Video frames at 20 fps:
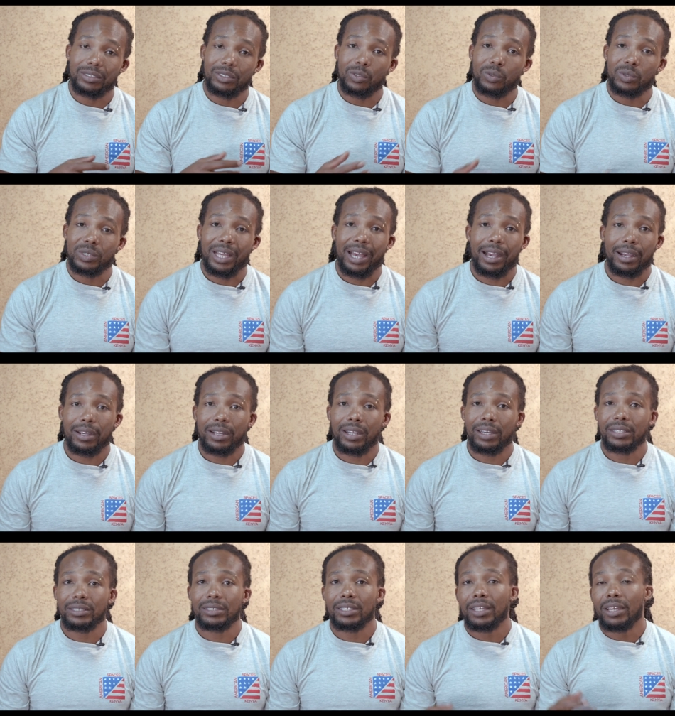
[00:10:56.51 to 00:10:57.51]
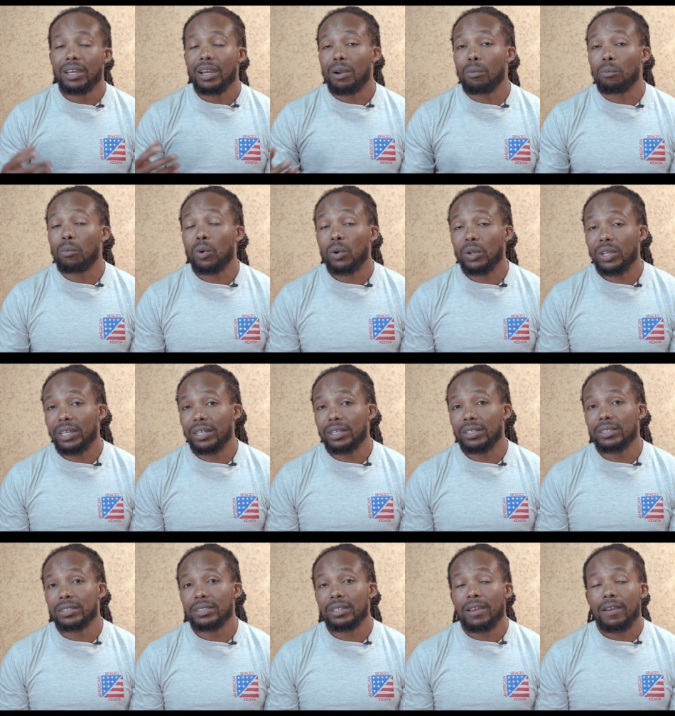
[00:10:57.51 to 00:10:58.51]
news anchors,
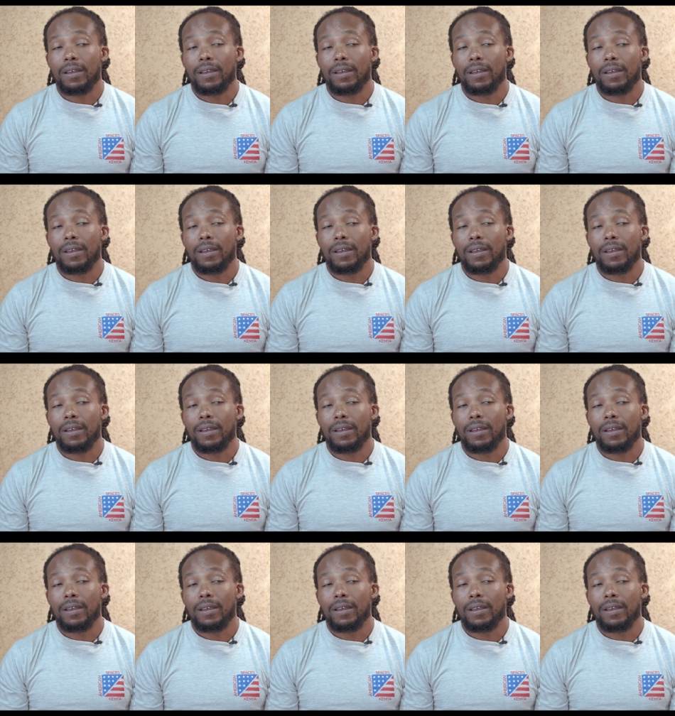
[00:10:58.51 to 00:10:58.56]
models,